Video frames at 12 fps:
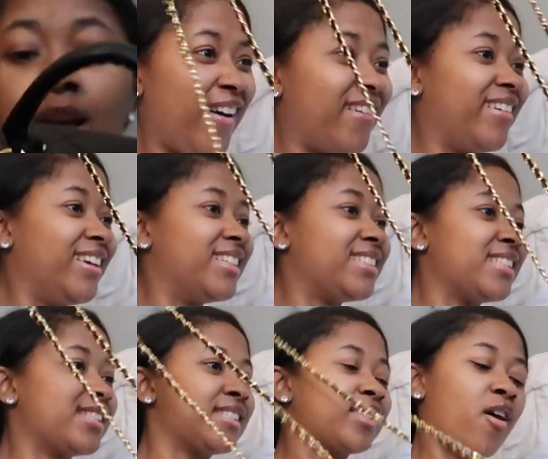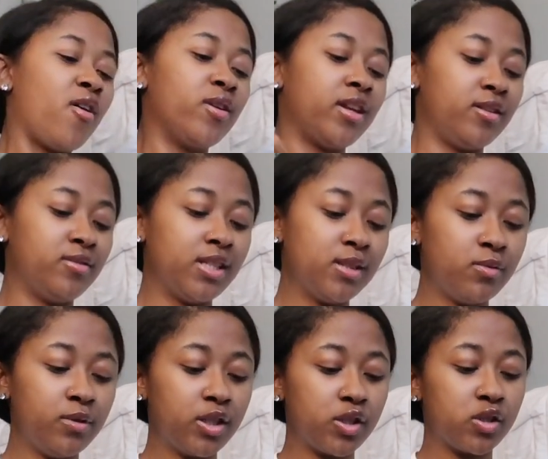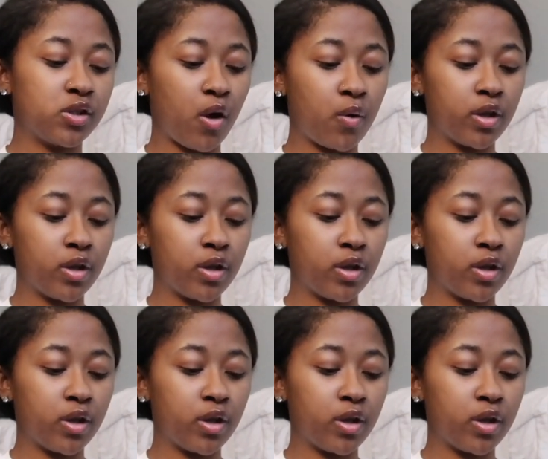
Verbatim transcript: Oh, this is so cute. This would look so